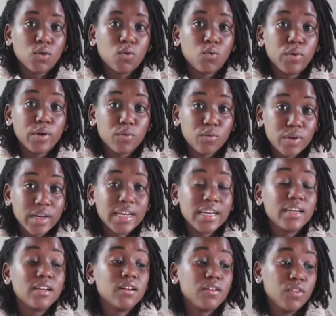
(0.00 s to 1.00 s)
We
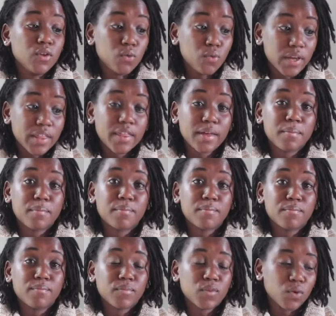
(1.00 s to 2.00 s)
read the rhythm,
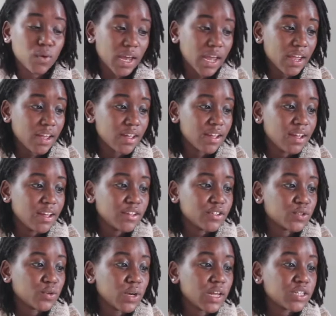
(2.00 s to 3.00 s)
okay?
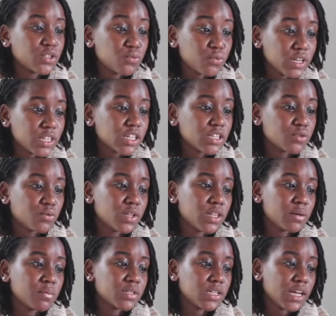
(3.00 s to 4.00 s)
So let's read this
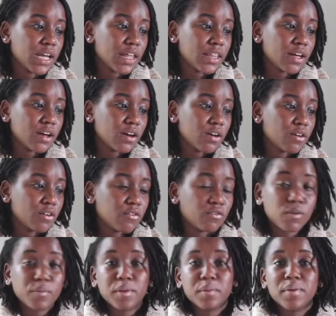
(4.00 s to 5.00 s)
rhythm together
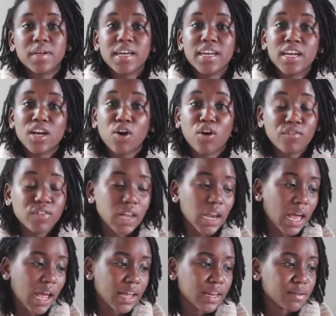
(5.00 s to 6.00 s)
from the beginning of the
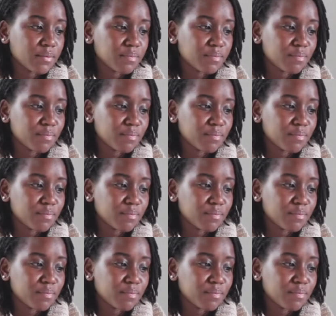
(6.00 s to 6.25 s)
line.